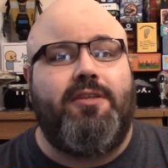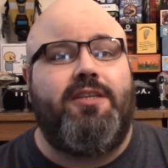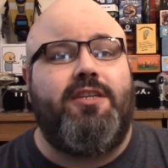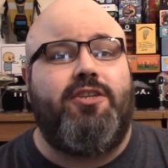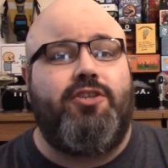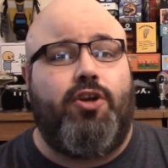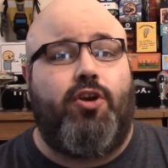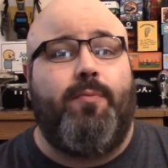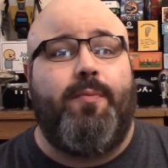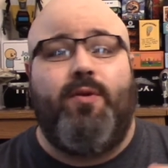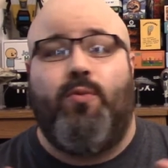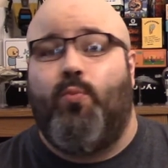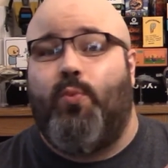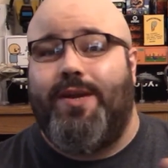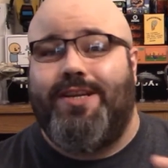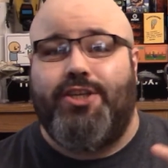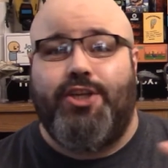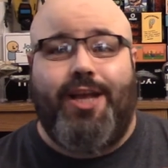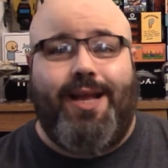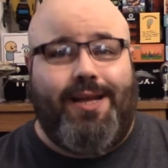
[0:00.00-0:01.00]
determine
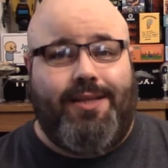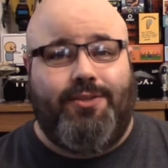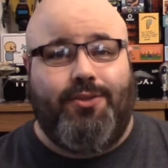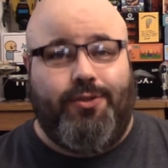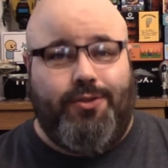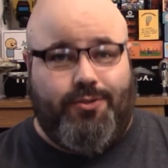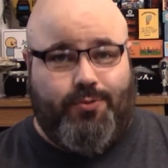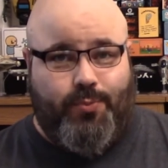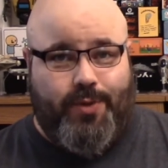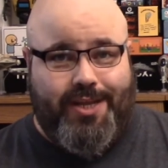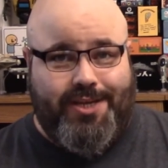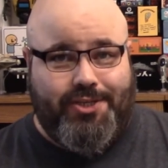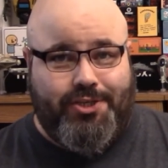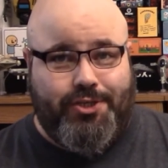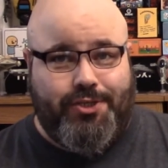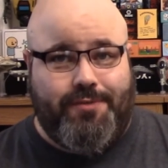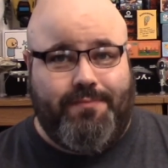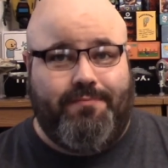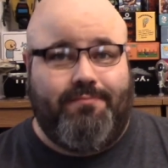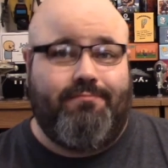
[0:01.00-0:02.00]
which castle is
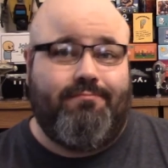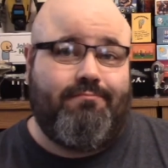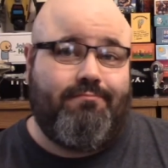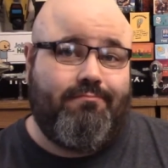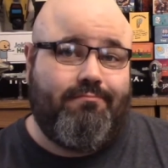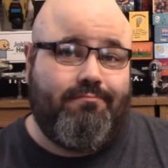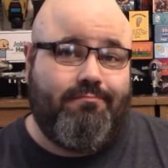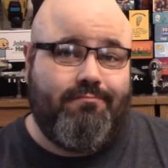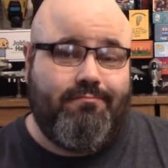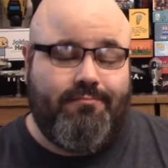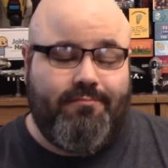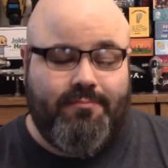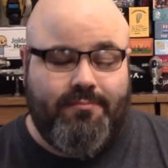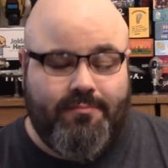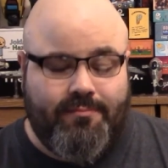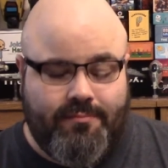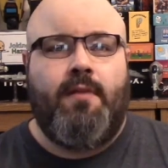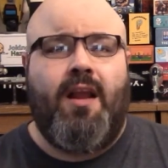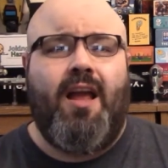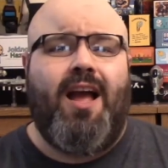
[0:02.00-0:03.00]
which.
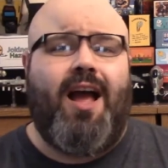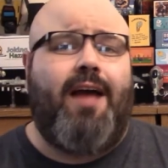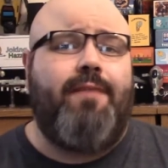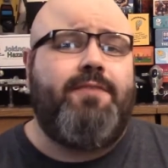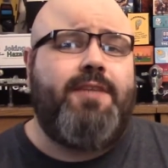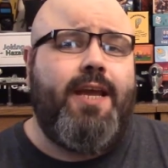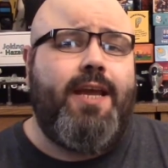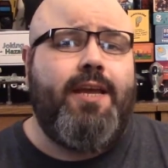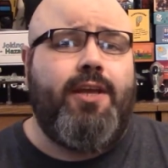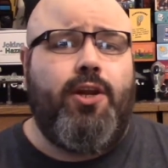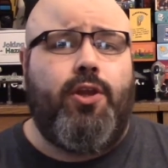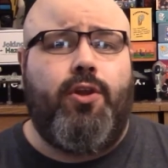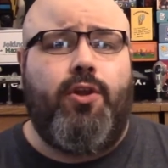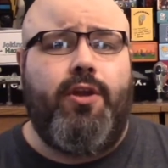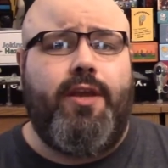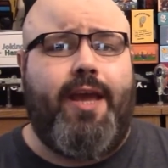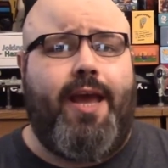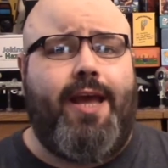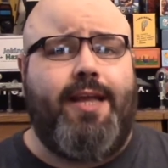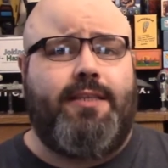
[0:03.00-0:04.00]
I've taken a
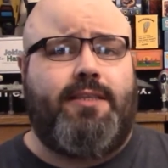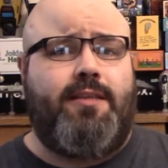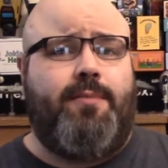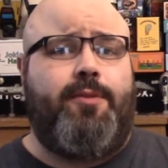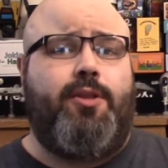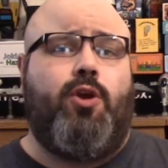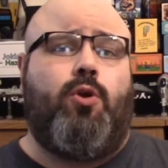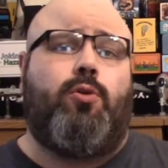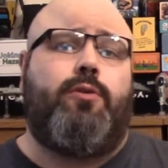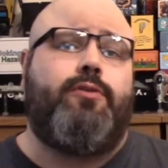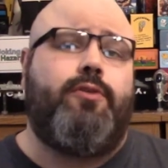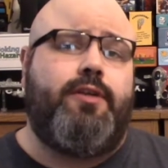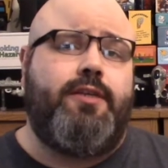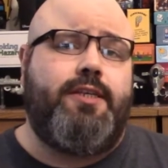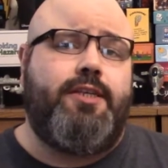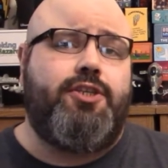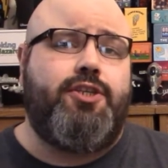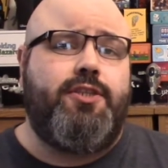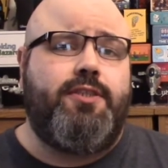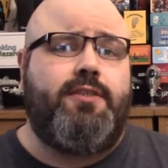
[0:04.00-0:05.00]
look at some of the older
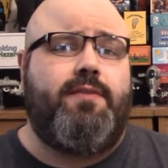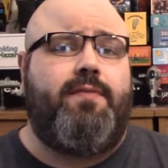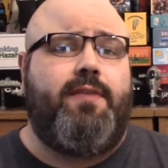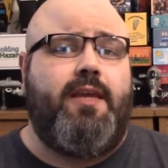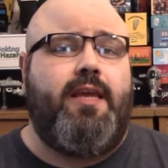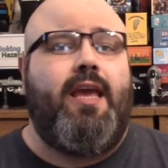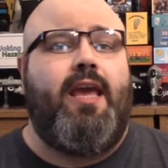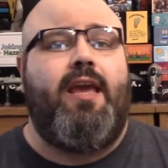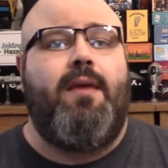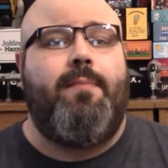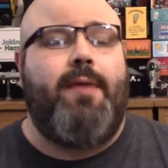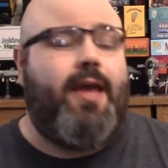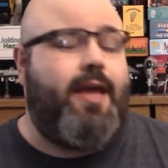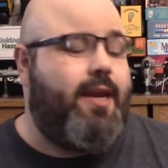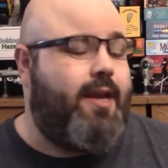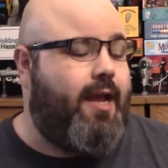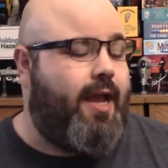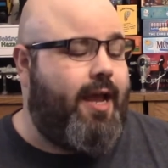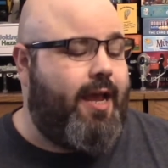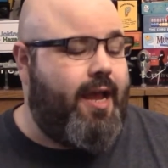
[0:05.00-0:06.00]
editions of the game,
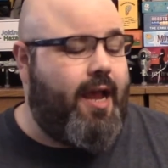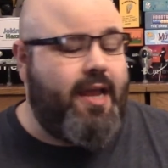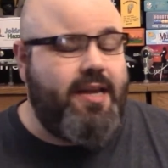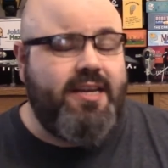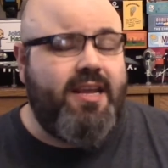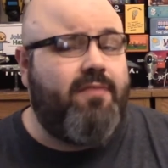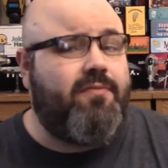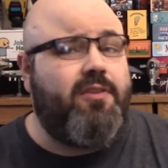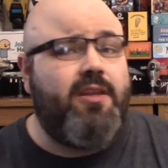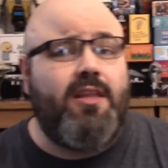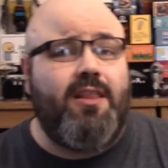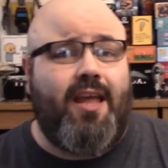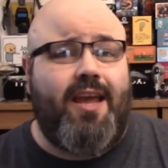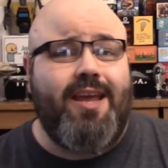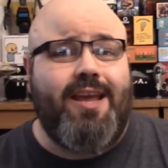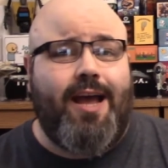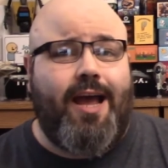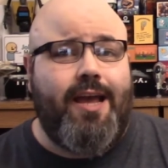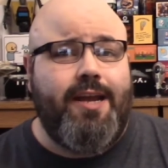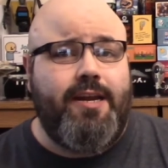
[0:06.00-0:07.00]
and I definitely
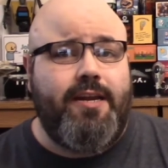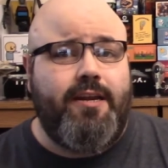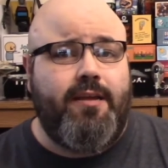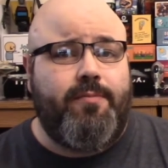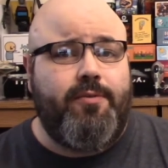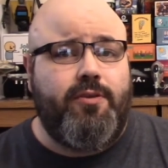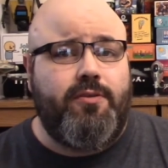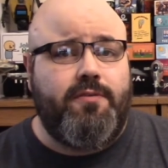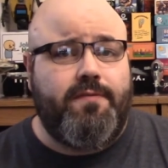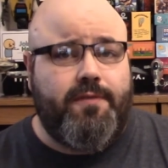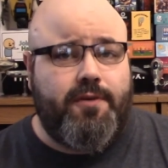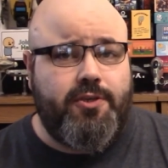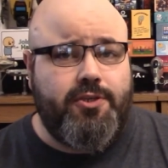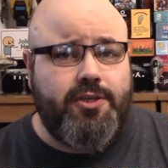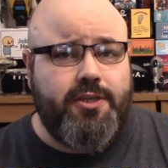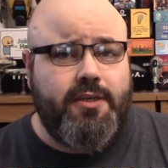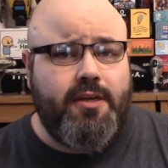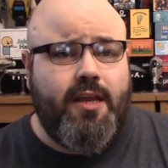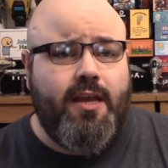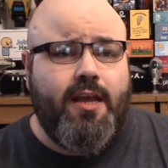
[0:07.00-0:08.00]
like IDW's
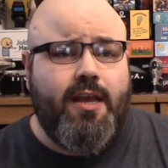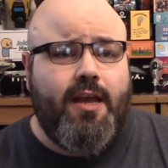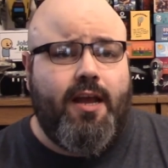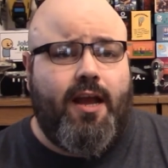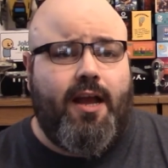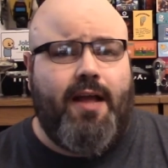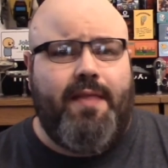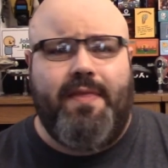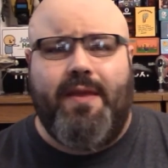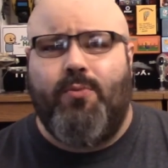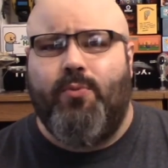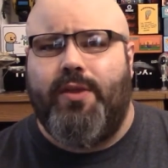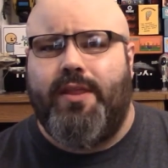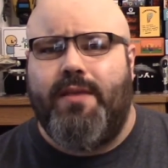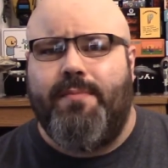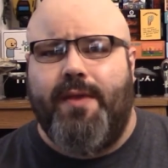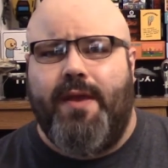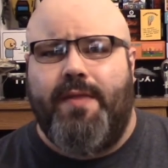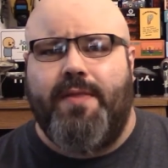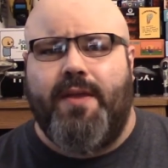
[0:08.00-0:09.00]
version. They
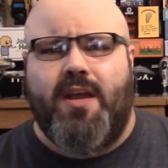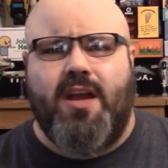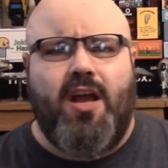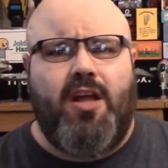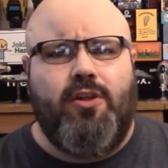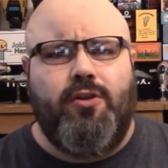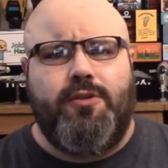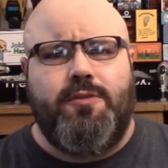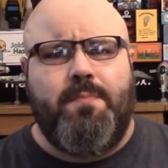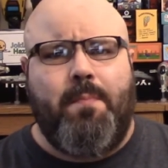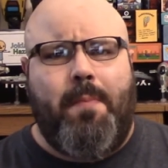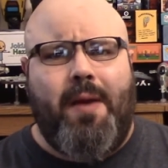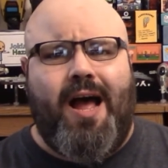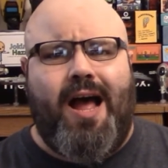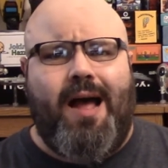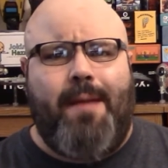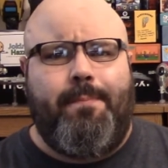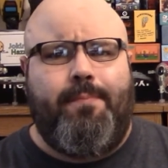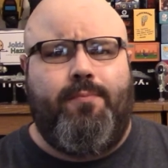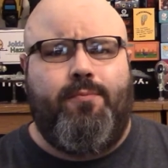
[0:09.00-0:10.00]
really made the colors
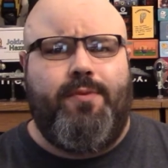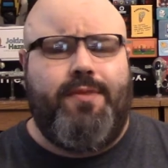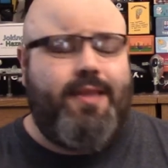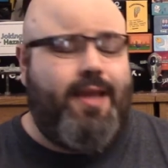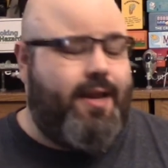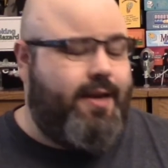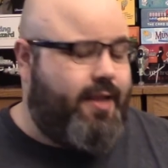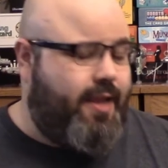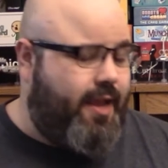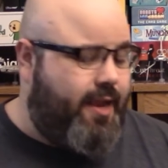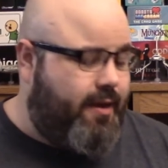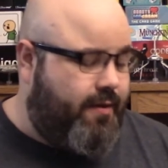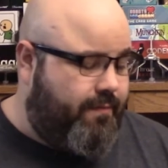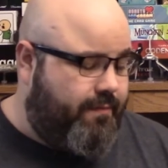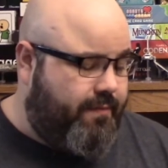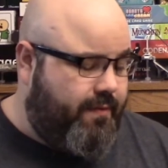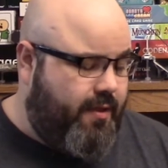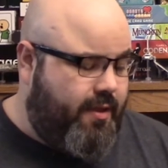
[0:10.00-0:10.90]
pop with that kind of